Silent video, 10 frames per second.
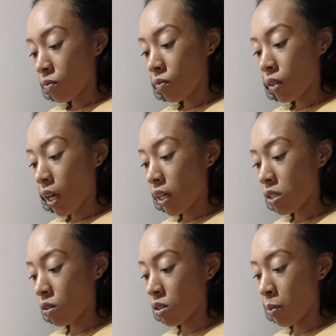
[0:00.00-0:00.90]
okay?
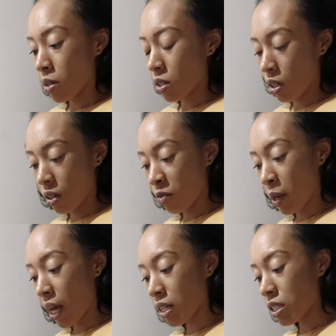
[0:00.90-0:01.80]
So this person could have
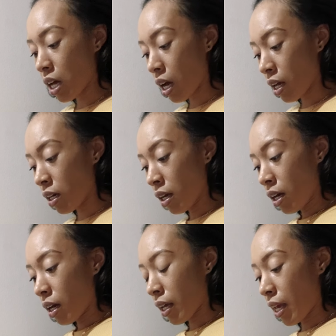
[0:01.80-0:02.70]
passed on.
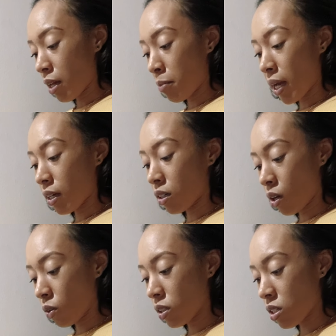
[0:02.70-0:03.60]
Again, my
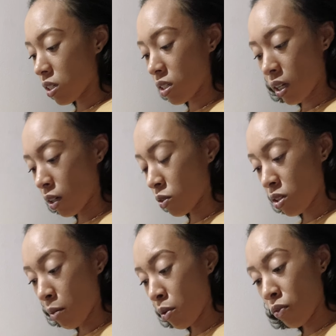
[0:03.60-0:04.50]
condolences. I know
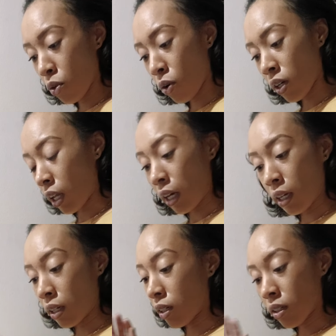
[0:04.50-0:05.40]
some of you are
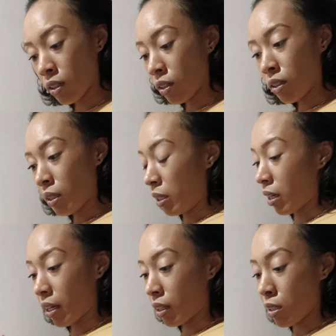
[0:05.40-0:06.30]
like,
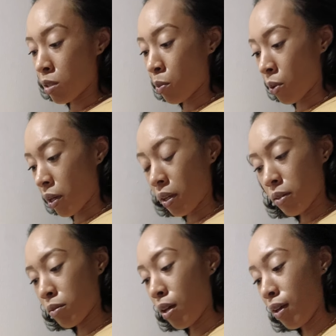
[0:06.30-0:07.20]
look, at this point,
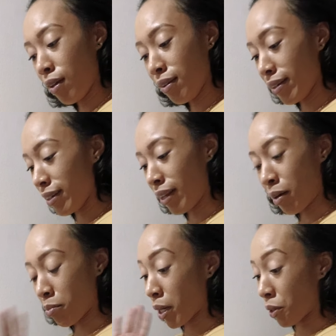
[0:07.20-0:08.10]
they're
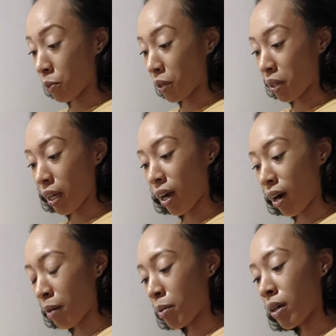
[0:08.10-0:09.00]
better where they
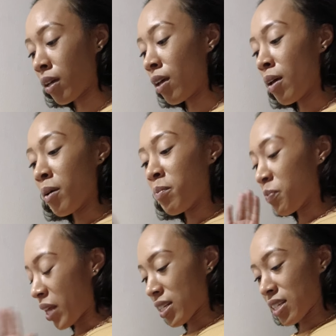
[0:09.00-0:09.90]
are, but
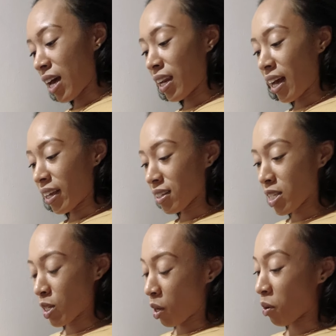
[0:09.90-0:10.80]
that's not nice.
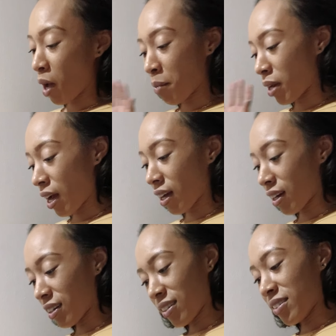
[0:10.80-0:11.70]
So I'm not going
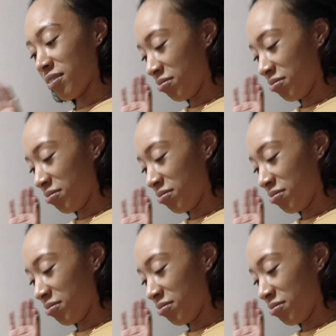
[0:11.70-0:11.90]
to